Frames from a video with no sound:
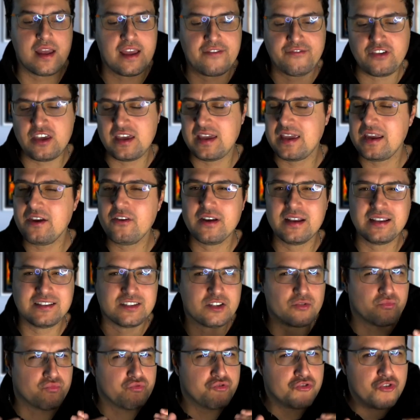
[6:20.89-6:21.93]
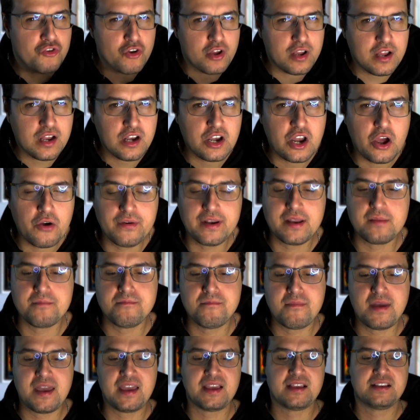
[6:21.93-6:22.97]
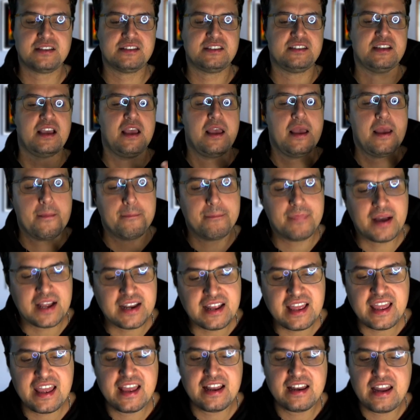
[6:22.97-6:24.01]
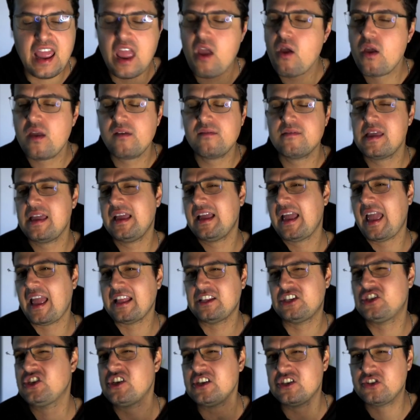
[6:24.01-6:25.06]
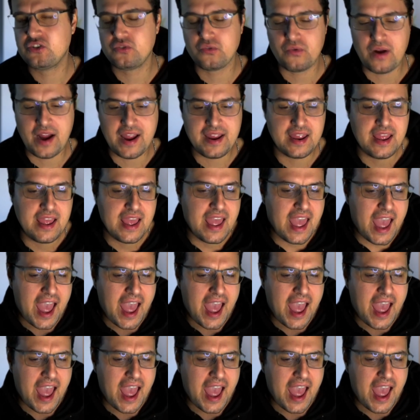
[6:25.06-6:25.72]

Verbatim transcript: If you hear it, it's really low in the mix, but it, it, it's just great.